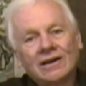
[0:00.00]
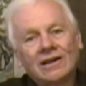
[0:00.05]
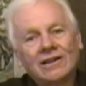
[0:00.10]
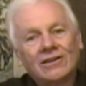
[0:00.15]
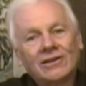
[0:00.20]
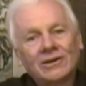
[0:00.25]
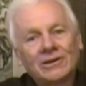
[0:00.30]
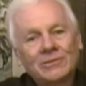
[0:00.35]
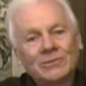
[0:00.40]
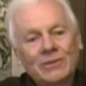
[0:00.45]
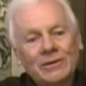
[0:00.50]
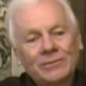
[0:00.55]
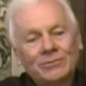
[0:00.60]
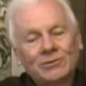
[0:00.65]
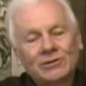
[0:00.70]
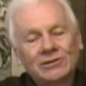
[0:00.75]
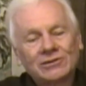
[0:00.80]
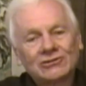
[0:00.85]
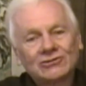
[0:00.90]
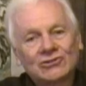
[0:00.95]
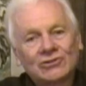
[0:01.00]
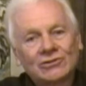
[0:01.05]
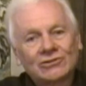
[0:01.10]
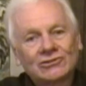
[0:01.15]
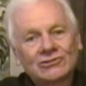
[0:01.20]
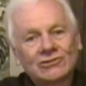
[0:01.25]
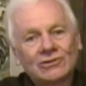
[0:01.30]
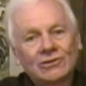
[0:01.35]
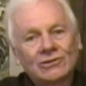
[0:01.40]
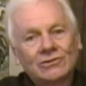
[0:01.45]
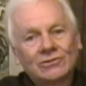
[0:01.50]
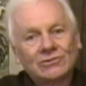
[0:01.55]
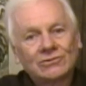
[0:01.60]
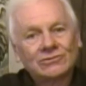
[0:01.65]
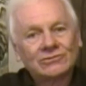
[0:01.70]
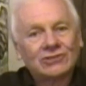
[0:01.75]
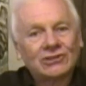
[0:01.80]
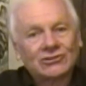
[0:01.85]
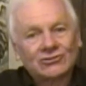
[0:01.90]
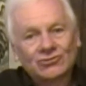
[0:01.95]
a lot of people are sort of
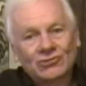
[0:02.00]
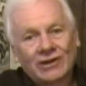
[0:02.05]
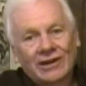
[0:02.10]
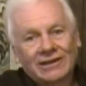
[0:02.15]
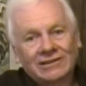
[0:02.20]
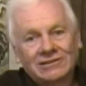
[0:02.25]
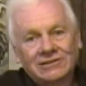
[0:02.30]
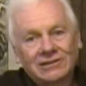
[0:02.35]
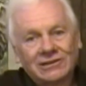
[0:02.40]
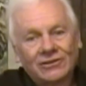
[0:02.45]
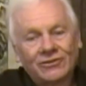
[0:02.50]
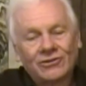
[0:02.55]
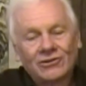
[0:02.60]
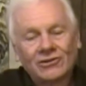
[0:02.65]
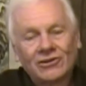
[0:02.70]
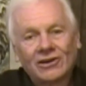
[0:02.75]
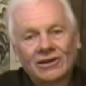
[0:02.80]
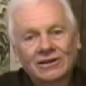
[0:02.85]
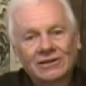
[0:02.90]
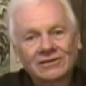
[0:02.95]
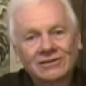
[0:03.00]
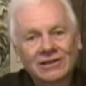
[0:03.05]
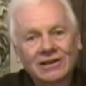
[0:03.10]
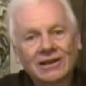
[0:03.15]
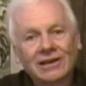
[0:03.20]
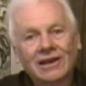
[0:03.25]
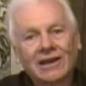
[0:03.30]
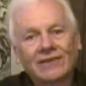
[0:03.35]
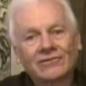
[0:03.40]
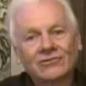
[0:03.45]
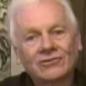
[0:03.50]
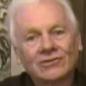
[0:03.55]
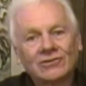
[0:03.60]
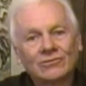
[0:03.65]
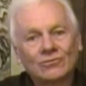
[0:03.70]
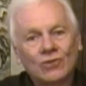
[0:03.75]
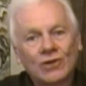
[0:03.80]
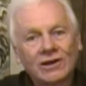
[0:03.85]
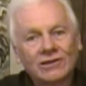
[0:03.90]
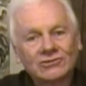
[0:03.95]
so distracted they're not looking
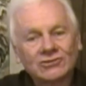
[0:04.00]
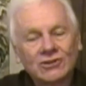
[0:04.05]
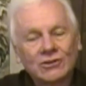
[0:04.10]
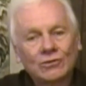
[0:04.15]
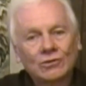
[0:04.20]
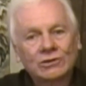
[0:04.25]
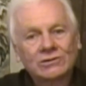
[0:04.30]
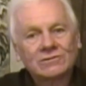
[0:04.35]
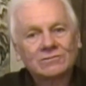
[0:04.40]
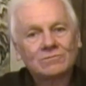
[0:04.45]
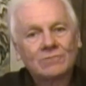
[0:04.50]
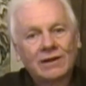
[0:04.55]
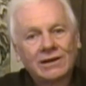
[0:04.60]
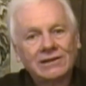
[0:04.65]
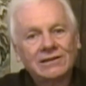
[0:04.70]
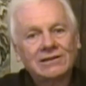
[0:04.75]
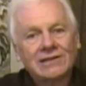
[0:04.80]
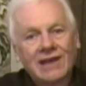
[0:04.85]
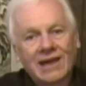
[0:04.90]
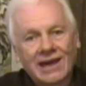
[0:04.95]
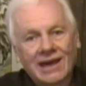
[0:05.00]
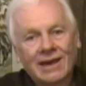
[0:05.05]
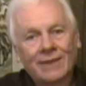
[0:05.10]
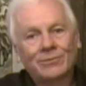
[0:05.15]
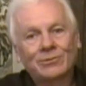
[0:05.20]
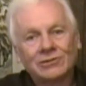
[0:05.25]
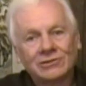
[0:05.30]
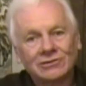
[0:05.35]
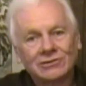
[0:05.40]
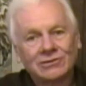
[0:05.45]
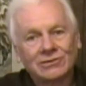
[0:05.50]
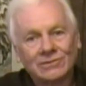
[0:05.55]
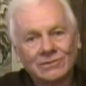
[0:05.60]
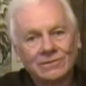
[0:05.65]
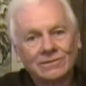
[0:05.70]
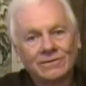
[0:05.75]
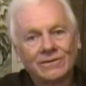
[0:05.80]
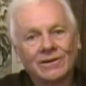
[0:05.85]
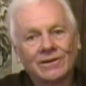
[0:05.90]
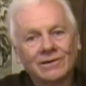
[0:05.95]
after watching what might happen
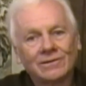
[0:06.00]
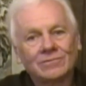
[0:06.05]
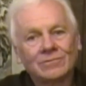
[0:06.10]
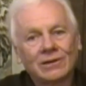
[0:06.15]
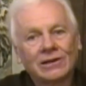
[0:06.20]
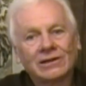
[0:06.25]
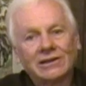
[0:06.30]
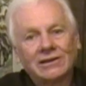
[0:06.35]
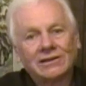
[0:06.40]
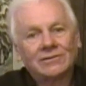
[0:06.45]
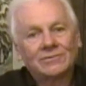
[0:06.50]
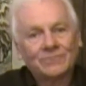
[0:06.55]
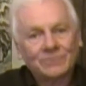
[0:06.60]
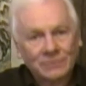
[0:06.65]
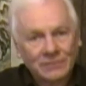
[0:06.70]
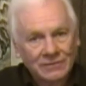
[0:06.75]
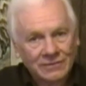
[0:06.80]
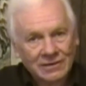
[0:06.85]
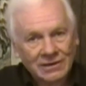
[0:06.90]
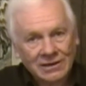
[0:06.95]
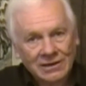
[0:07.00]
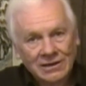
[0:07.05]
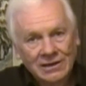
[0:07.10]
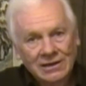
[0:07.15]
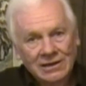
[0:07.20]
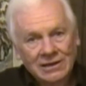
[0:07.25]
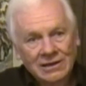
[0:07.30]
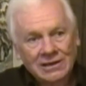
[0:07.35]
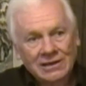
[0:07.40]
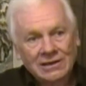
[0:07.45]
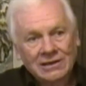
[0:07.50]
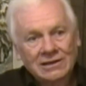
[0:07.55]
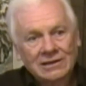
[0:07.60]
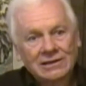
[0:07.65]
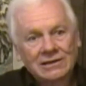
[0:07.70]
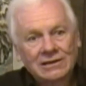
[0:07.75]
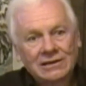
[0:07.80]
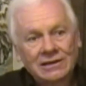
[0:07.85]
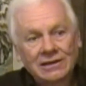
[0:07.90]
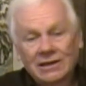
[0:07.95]
to their money.
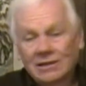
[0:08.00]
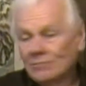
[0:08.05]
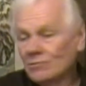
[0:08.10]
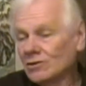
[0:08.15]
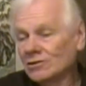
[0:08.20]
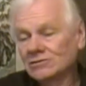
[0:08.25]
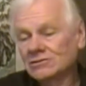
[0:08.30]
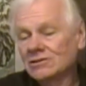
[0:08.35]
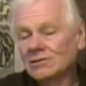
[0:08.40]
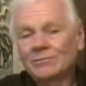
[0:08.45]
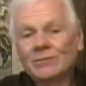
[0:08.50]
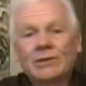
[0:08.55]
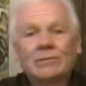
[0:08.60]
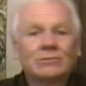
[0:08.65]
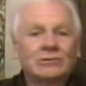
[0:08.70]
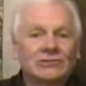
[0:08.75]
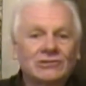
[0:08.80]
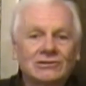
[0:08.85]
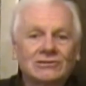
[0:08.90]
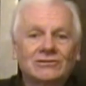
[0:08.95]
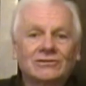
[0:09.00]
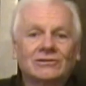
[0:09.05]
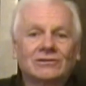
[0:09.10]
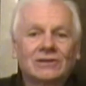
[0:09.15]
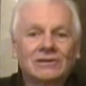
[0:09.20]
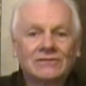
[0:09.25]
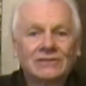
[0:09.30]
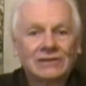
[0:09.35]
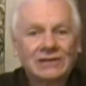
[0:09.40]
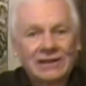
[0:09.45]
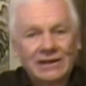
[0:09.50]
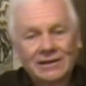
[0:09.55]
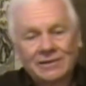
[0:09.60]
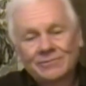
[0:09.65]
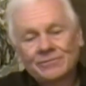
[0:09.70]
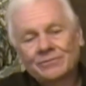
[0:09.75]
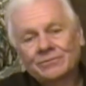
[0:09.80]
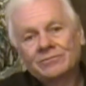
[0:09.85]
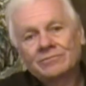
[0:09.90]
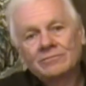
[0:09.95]
And some people just don't give a
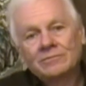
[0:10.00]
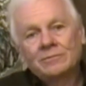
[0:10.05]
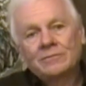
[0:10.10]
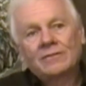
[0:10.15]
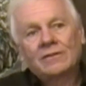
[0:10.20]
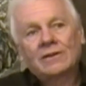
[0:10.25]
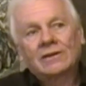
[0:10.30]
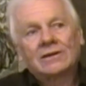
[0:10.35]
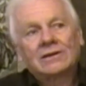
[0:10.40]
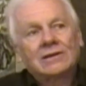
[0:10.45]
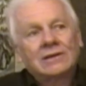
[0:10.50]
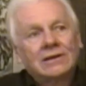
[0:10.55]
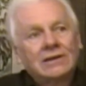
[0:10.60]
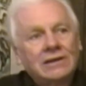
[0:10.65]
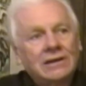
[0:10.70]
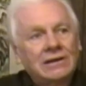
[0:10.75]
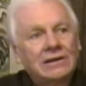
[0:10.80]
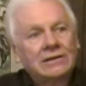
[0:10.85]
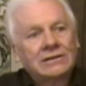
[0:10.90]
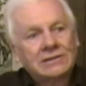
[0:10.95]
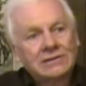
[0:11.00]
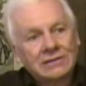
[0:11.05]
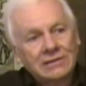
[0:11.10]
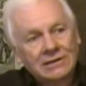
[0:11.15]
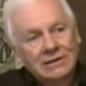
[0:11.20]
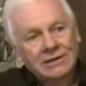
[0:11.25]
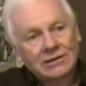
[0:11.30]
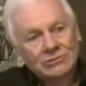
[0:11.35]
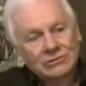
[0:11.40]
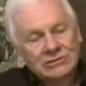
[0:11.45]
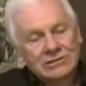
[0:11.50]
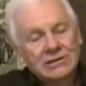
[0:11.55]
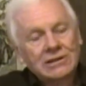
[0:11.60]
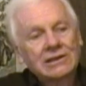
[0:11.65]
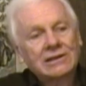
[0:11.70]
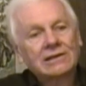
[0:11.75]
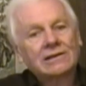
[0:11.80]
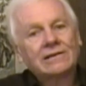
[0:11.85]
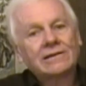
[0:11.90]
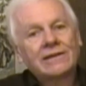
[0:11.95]
damn. And I was
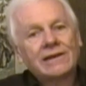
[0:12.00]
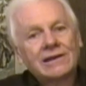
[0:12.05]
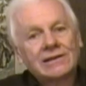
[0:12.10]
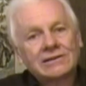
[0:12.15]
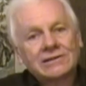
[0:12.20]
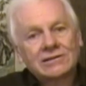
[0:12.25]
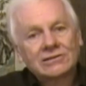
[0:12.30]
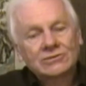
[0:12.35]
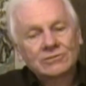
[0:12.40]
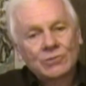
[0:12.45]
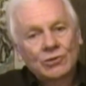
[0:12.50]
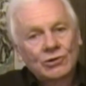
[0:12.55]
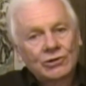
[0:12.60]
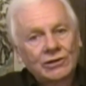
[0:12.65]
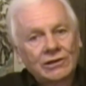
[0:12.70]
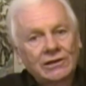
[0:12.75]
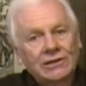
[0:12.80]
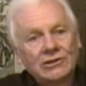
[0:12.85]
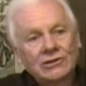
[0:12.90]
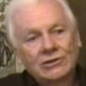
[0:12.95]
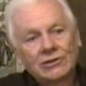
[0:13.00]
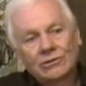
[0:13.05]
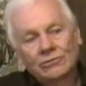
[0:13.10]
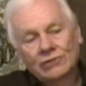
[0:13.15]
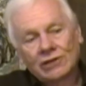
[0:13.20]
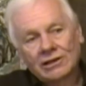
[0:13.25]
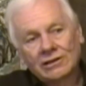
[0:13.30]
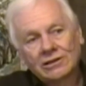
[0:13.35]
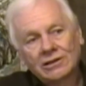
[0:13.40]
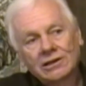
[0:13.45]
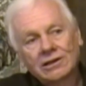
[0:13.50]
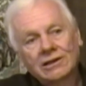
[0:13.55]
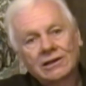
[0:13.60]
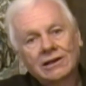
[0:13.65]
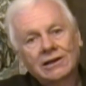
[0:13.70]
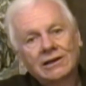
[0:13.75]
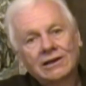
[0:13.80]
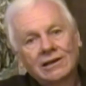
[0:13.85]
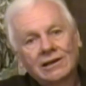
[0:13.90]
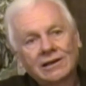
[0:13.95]
thinking of that this morning. You know, when I look at
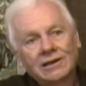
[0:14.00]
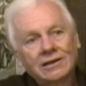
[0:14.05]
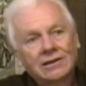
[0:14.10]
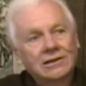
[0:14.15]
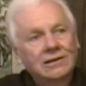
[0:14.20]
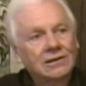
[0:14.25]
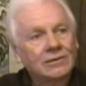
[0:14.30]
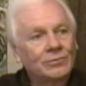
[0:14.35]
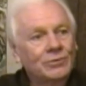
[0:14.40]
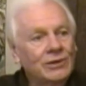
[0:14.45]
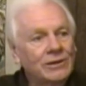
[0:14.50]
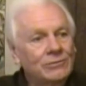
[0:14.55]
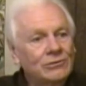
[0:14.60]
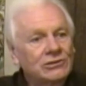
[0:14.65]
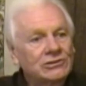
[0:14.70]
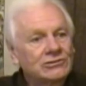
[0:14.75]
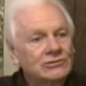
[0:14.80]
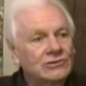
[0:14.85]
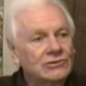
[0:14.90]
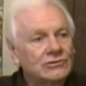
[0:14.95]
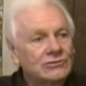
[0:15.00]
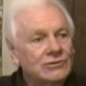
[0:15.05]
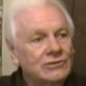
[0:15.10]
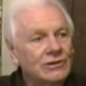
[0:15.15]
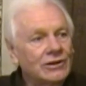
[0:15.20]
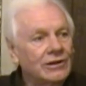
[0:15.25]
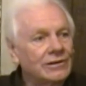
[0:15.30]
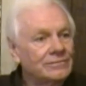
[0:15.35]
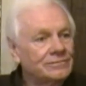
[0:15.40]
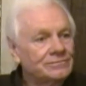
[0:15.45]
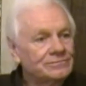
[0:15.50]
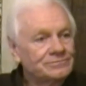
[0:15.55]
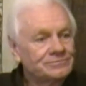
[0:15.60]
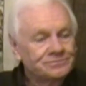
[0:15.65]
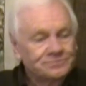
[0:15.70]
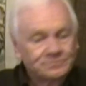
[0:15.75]
a guy like Prime Minister Trudeau,